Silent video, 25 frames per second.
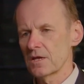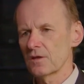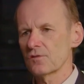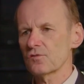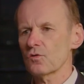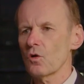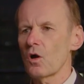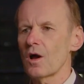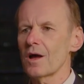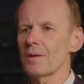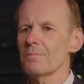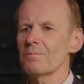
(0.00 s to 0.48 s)

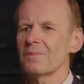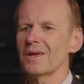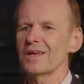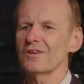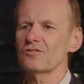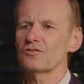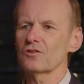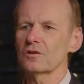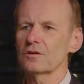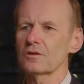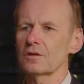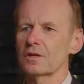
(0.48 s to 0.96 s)
So I
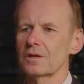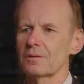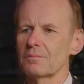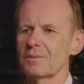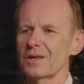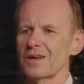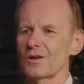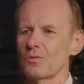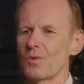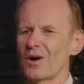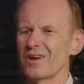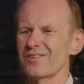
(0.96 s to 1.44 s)
imagine in
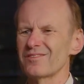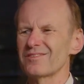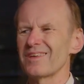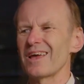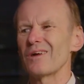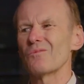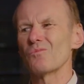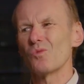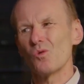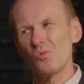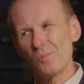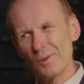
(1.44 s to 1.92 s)
many ways
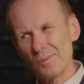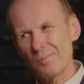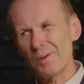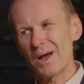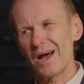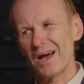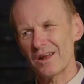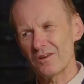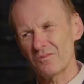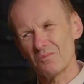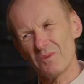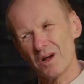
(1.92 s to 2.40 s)
that will be
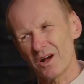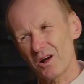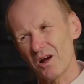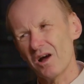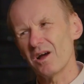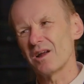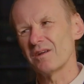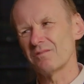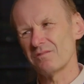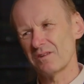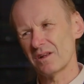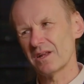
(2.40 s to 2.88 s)
part of my
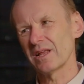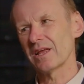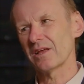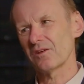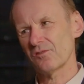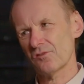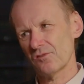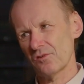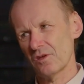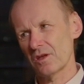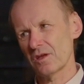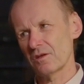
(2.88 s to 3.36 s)
kind of
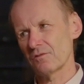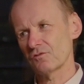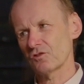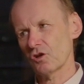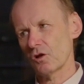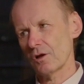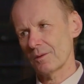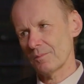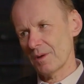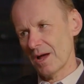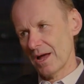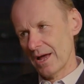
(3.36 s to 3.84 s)
legacy of
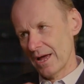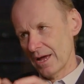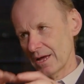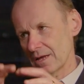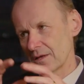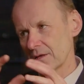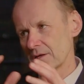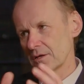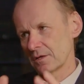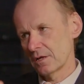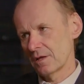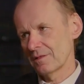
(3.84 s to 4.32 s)
time.
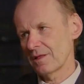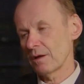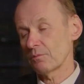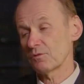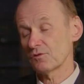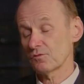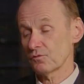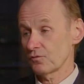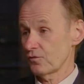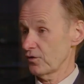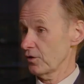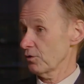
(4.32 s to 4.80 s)
Hey, that
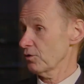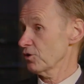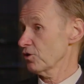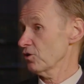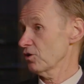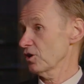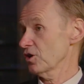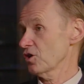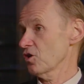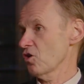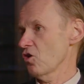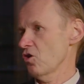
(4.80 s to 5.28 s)
was very
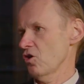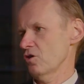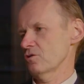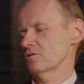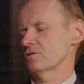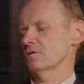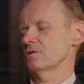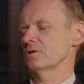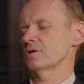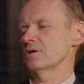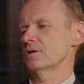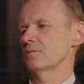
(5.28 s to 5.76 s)
early
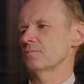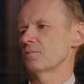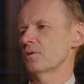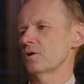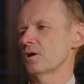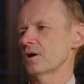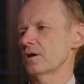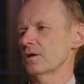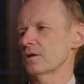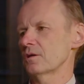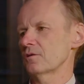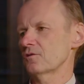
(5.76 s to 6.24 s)
on in
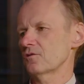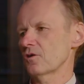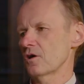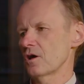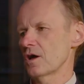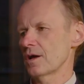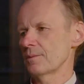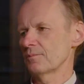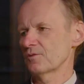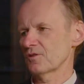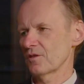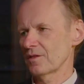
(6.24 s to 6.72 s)
my
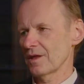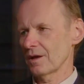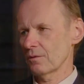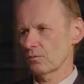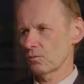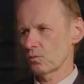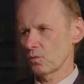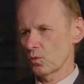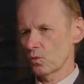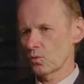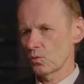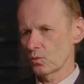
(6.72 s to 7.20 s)
time, so that
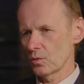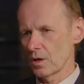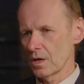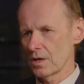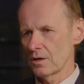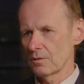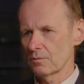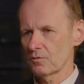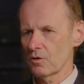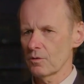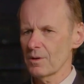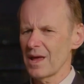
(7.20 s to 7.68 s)
will
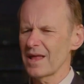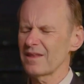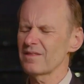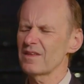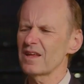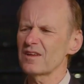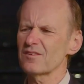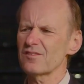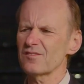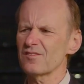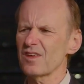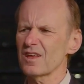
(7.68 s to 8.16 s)
do. And
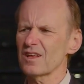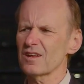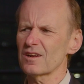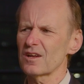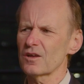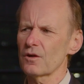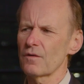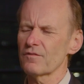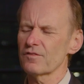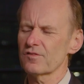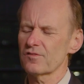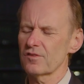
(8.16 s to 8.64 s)
then
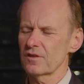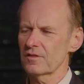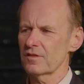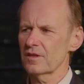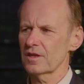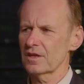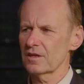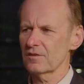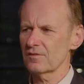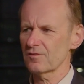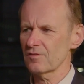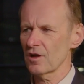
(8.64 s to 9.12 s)
secondly, obviously
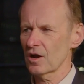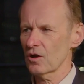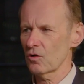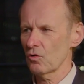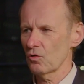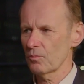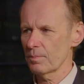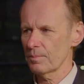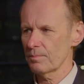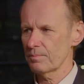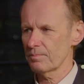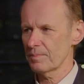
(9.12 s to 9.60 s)
the
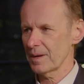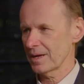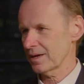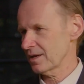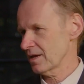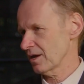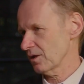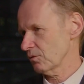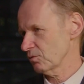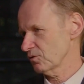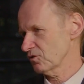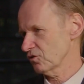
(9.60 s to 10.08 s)
Suncorp
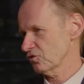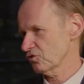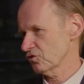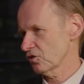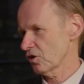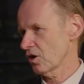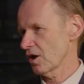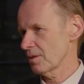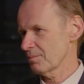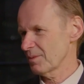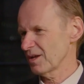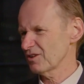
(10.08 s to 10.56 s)
Bank acquisition,
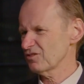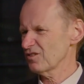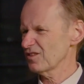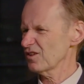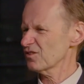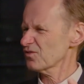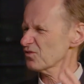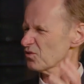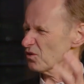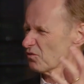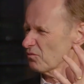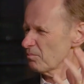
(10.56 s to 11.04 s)
I imagine.
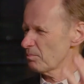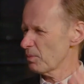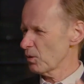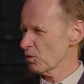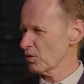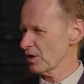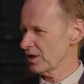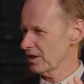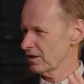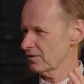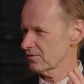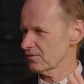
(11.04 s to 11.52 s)
There's sort of
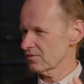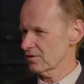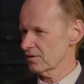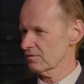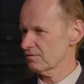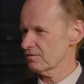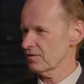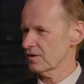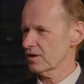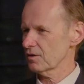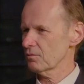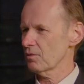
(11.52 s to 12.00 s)
bookends in a
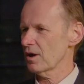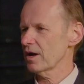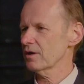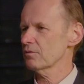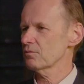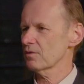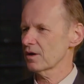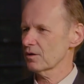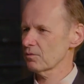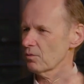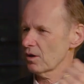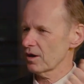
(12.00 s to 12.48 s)
funny way,
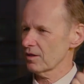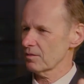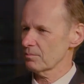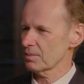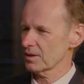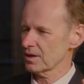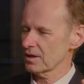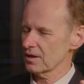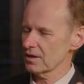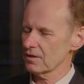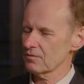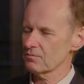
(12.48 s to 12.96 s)
one right at the
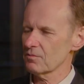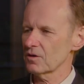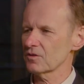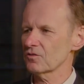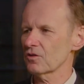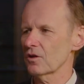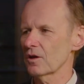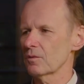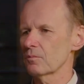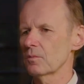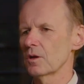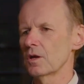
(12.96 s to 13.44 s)
beginning of my
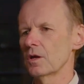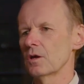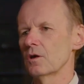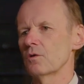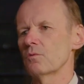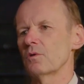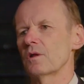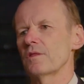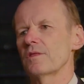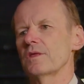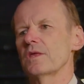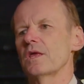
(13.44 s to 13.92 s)
time,
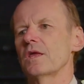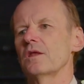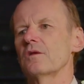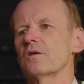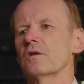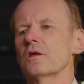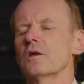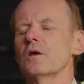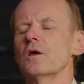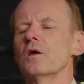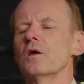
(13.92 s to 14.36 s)
one at the end.